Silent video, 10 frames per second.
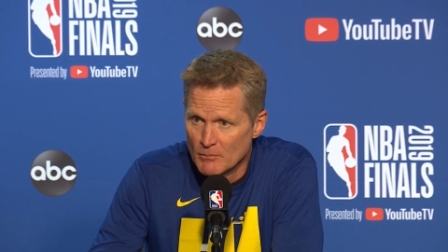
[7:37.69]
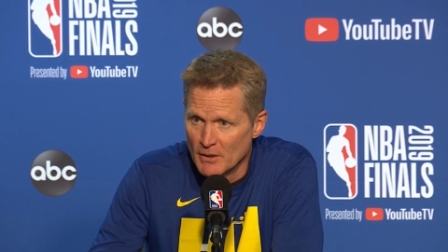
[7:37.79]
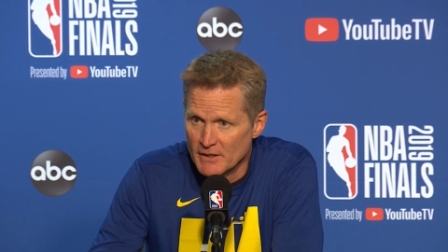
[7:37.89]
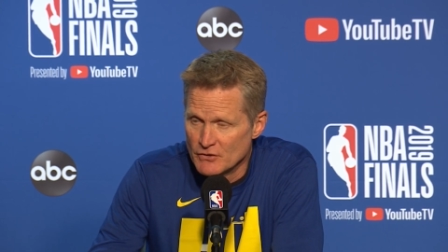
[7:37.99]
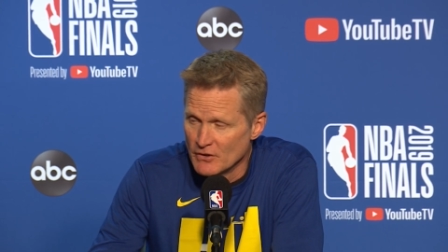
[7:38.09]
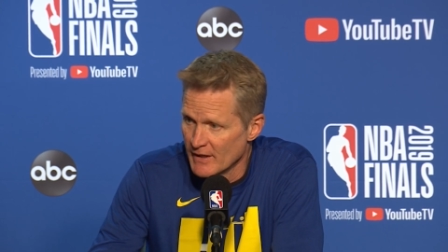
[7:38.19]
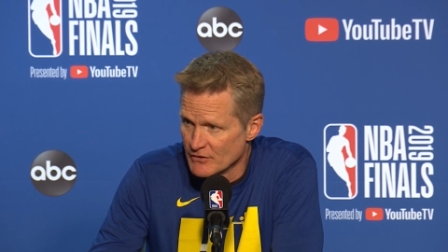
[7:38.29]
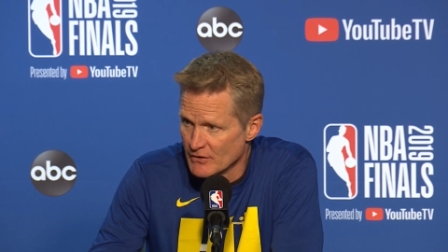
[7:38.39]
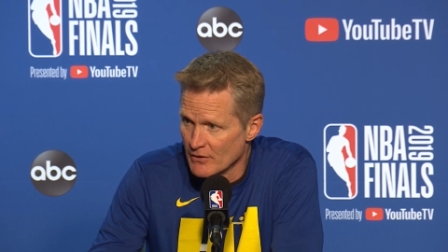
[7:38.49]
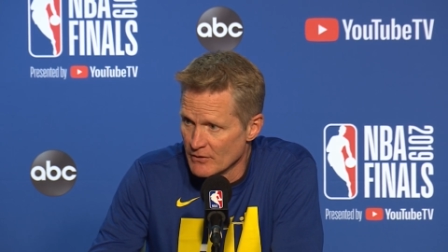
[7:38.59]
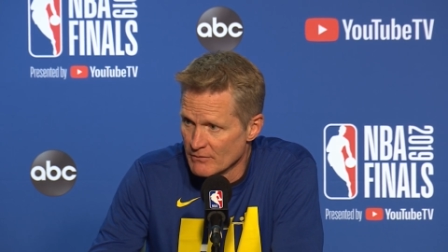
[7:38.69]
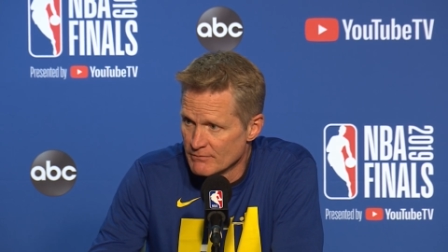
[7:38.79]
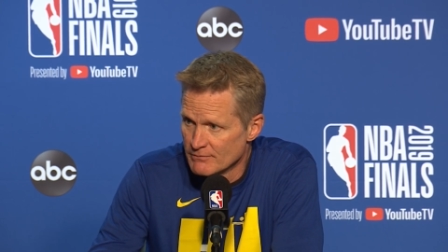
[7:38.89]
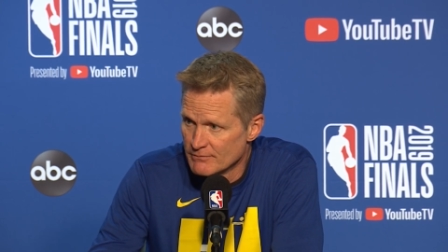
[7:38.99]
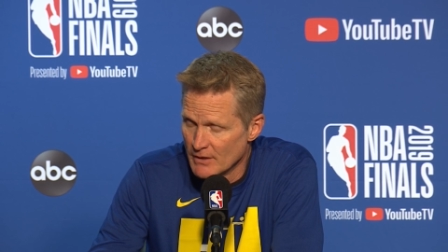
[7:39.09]
but he still has another,
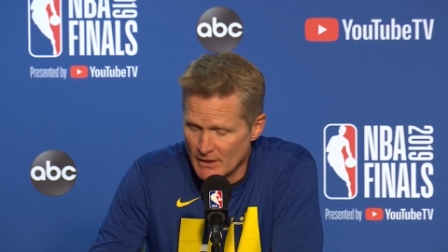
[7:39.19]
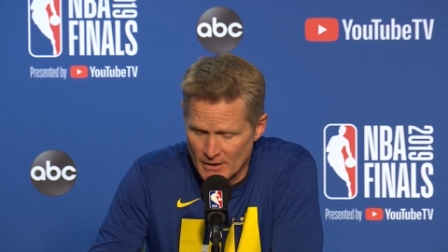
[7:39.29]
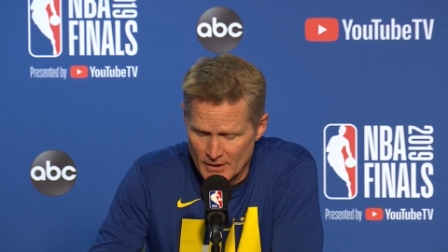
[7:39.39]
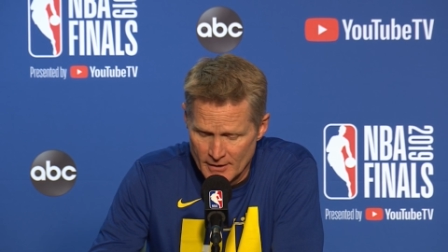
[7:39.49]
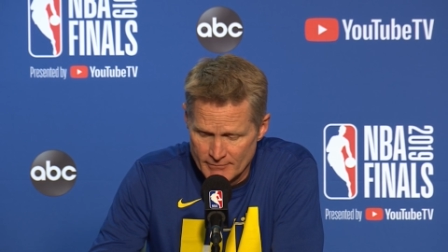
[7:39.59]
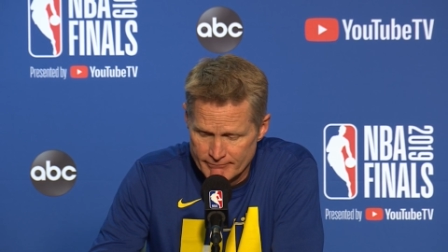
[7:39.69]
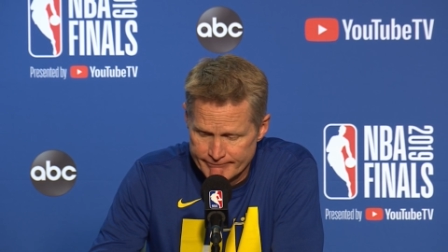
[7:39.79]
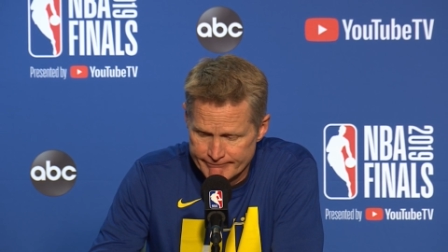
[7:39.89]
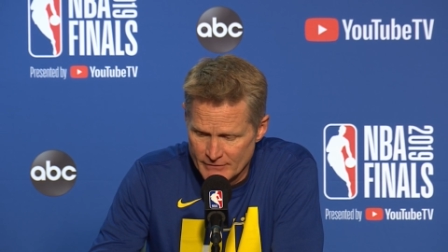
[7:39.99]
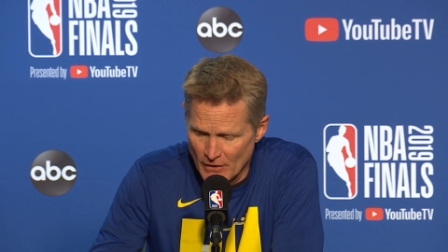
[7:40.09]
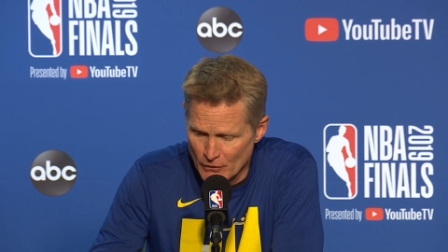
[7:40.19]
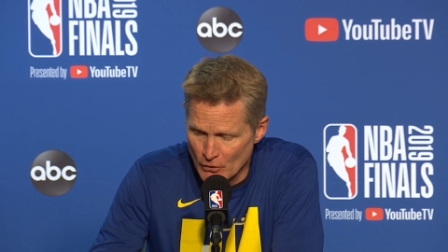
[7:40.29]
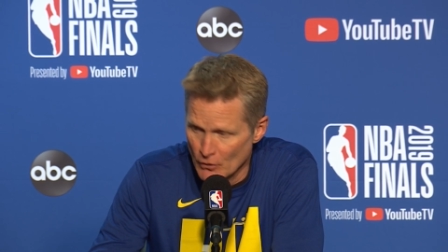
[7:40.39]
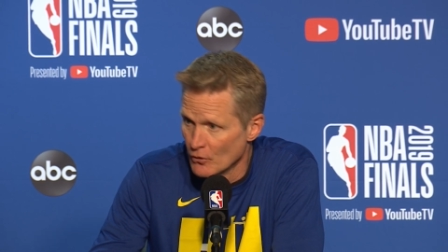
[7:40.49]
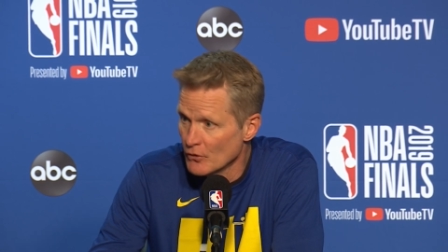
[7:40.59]
um, another
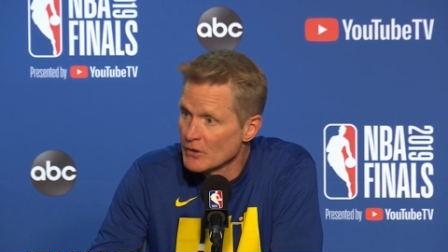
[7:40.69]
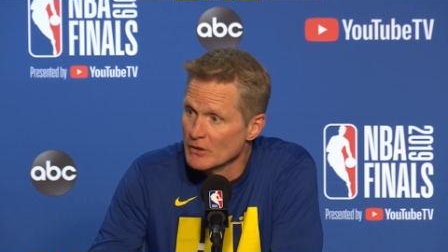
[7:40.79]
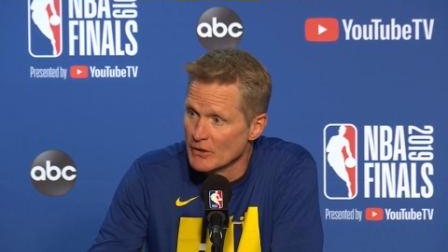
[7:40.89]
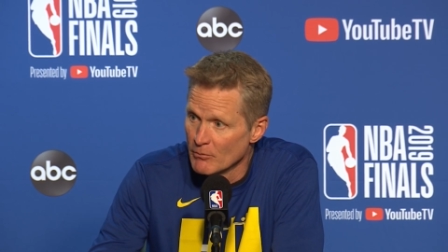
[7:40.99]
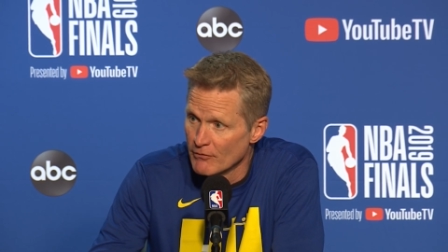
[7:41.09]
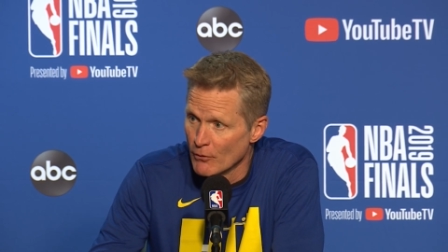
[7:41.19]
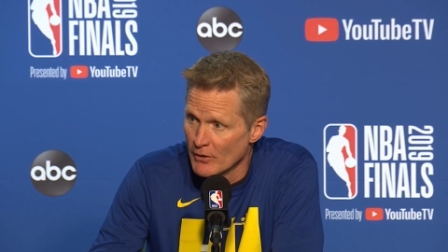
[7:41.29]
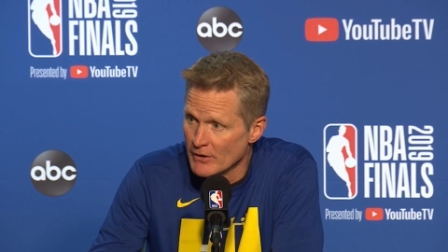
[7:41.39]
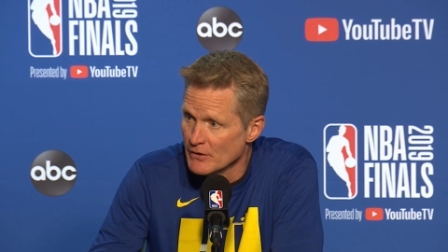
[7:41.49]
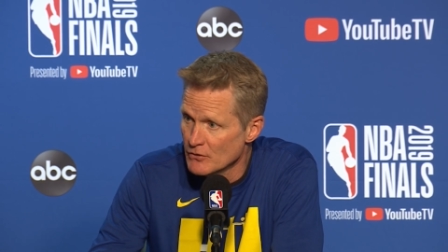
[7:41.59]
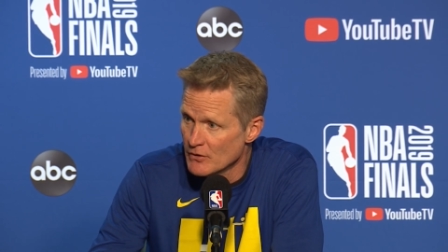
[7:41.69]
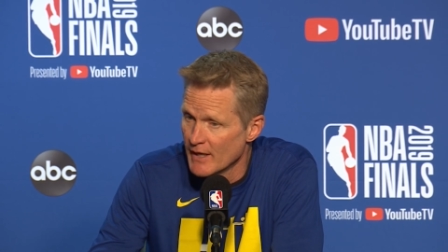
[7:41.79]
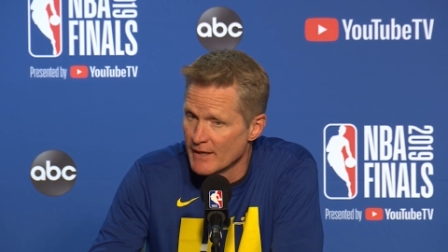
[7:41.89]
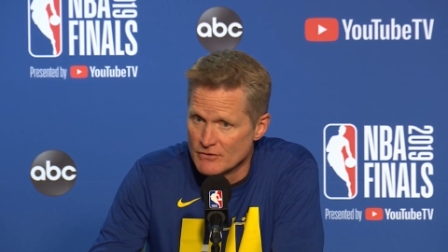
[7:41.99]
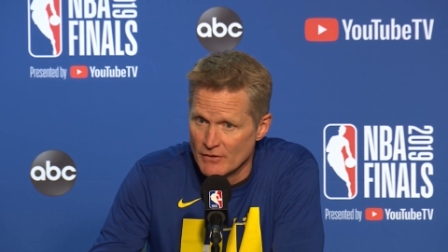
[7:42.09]
hurdle to clear before he can do
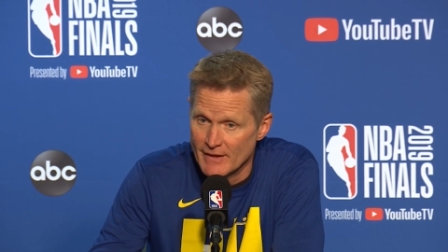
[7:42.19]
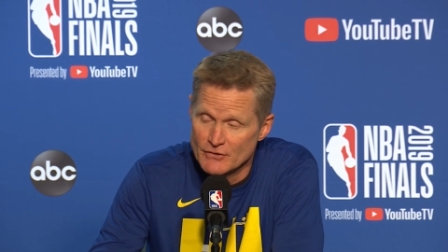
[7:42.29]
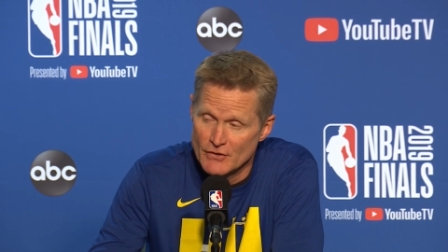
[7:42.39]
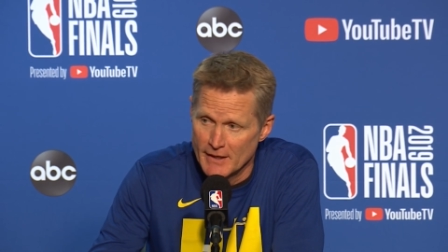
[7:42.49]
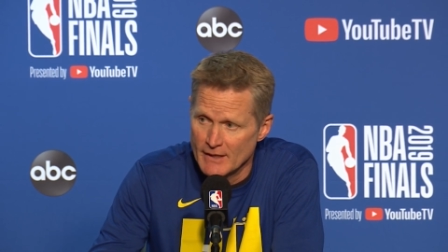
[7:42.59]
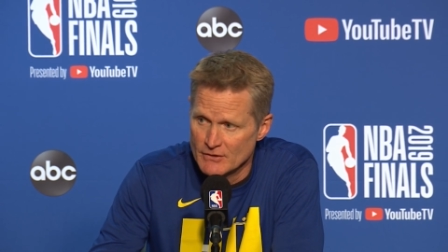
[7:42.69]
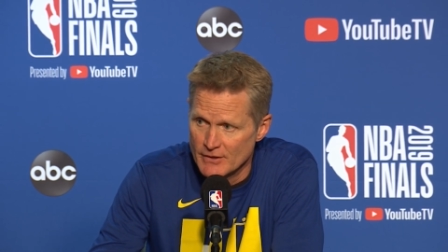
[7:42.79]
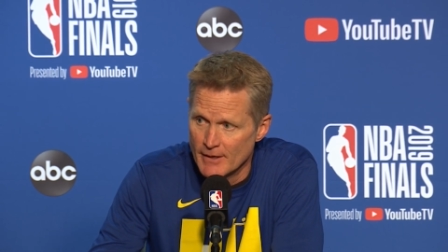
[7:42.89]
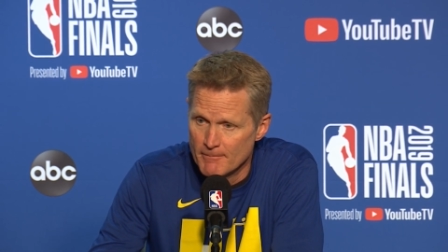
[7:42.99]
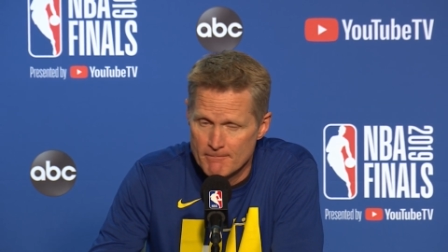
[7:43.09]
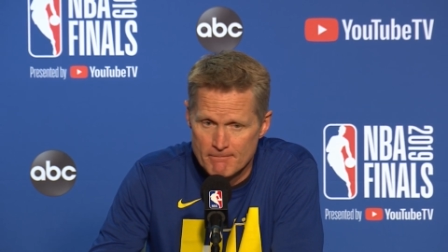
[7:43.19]
that, and so that's the next step.